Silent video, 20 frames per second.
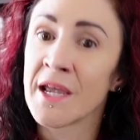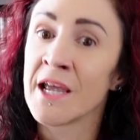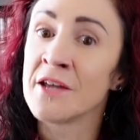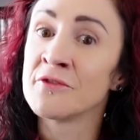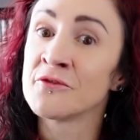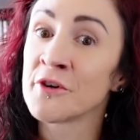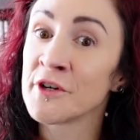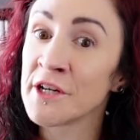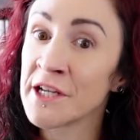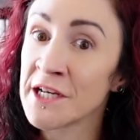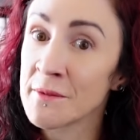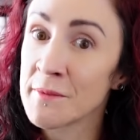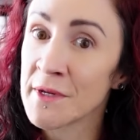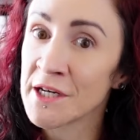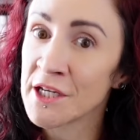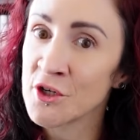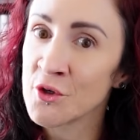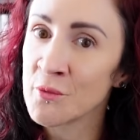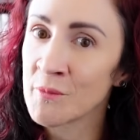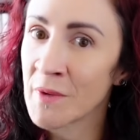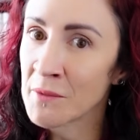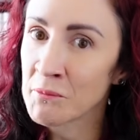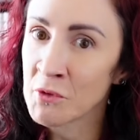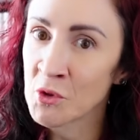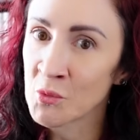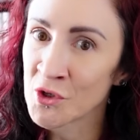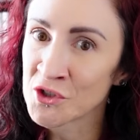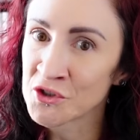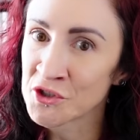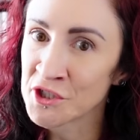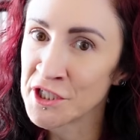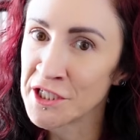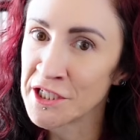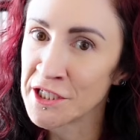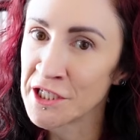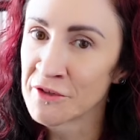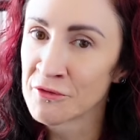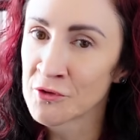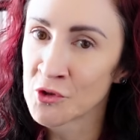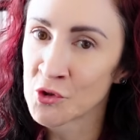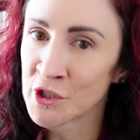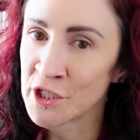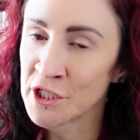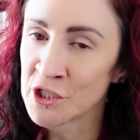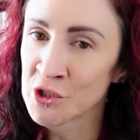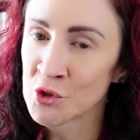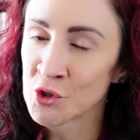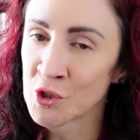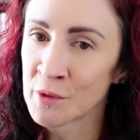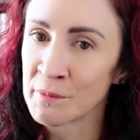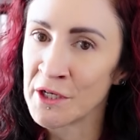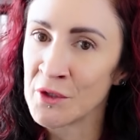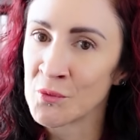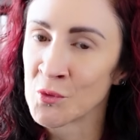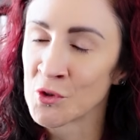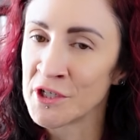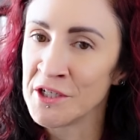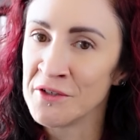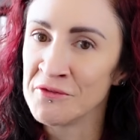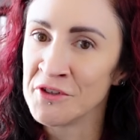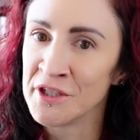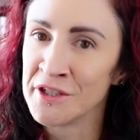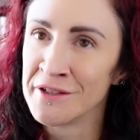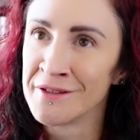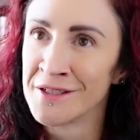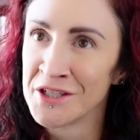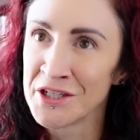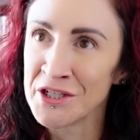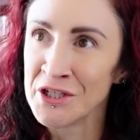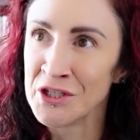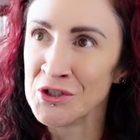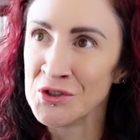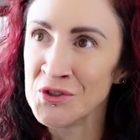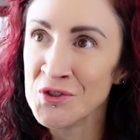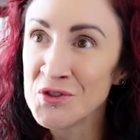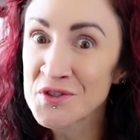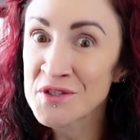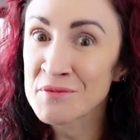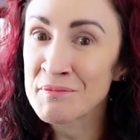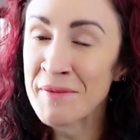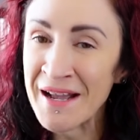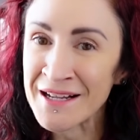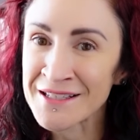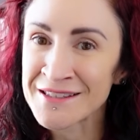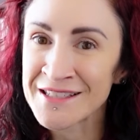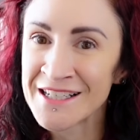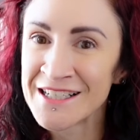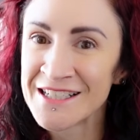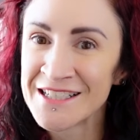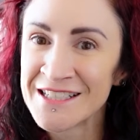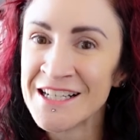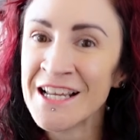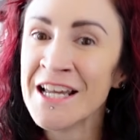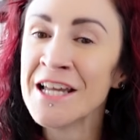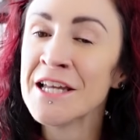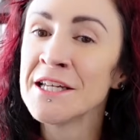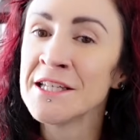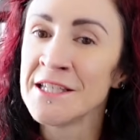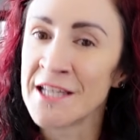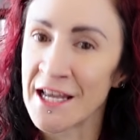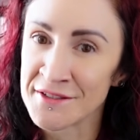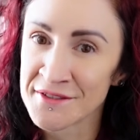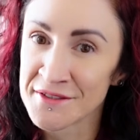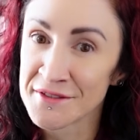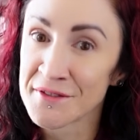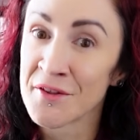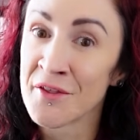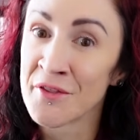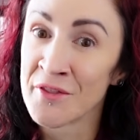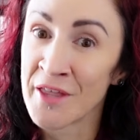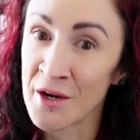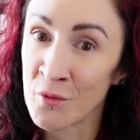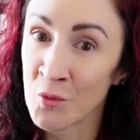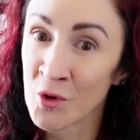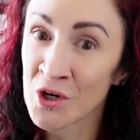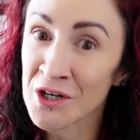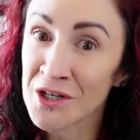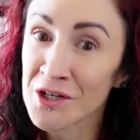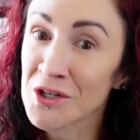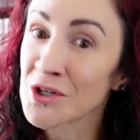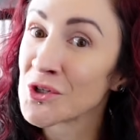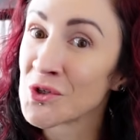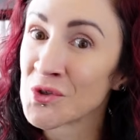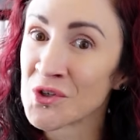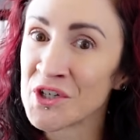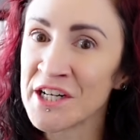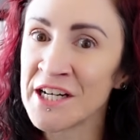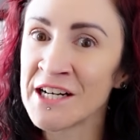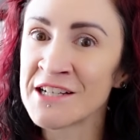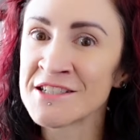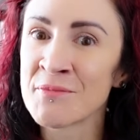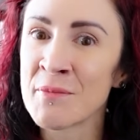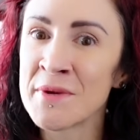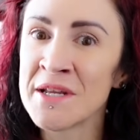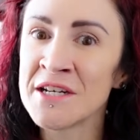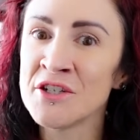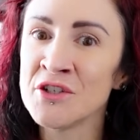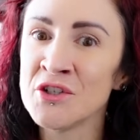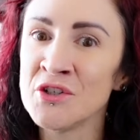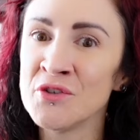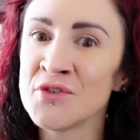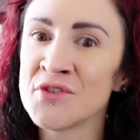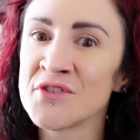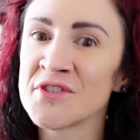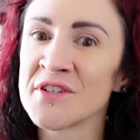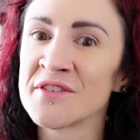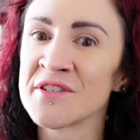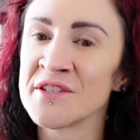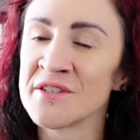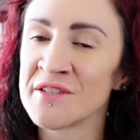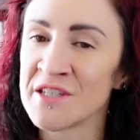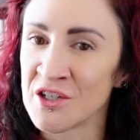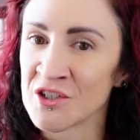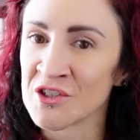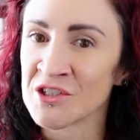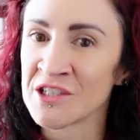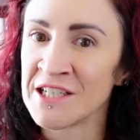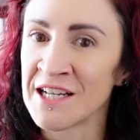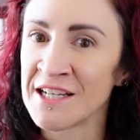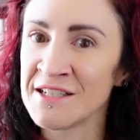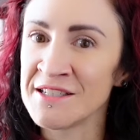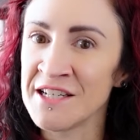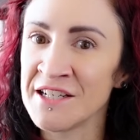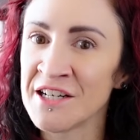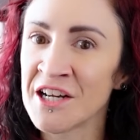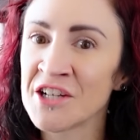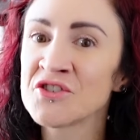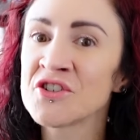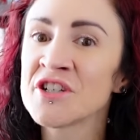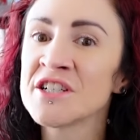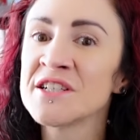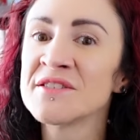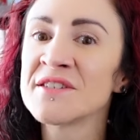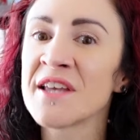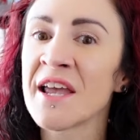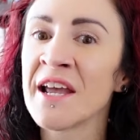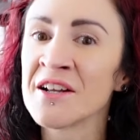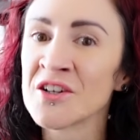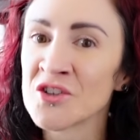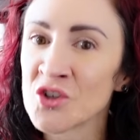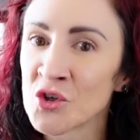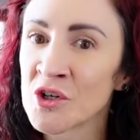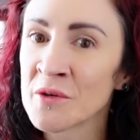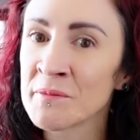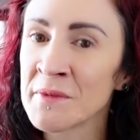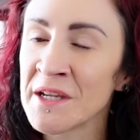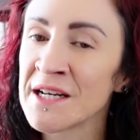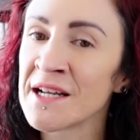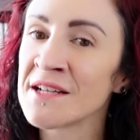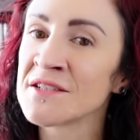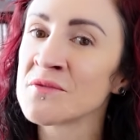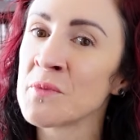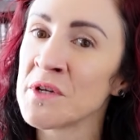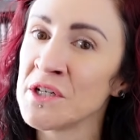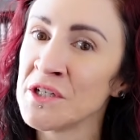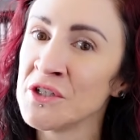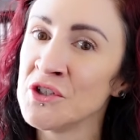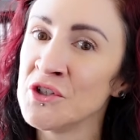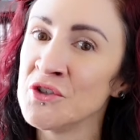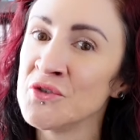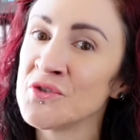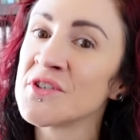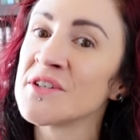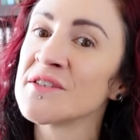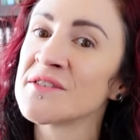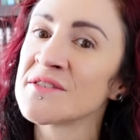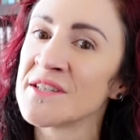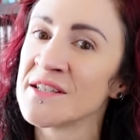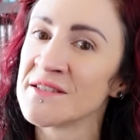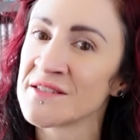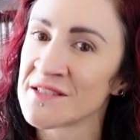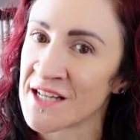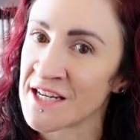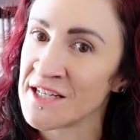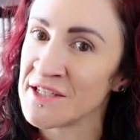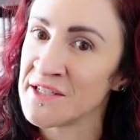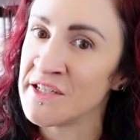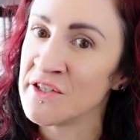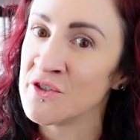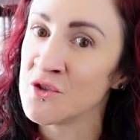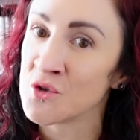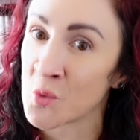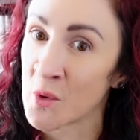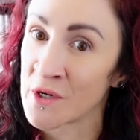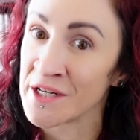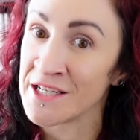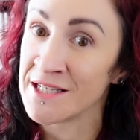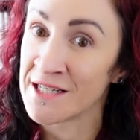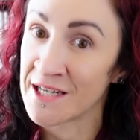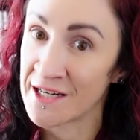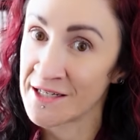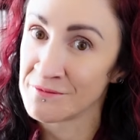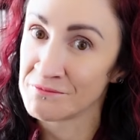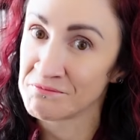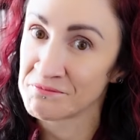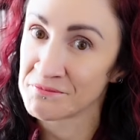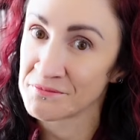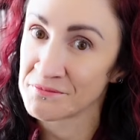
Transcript: And for anybody who might be wondering if chlorine and chloramine were even in use back then, yes, they were. Chlorine has been in use since the early 1900s, and chloramine has been in use since 1929.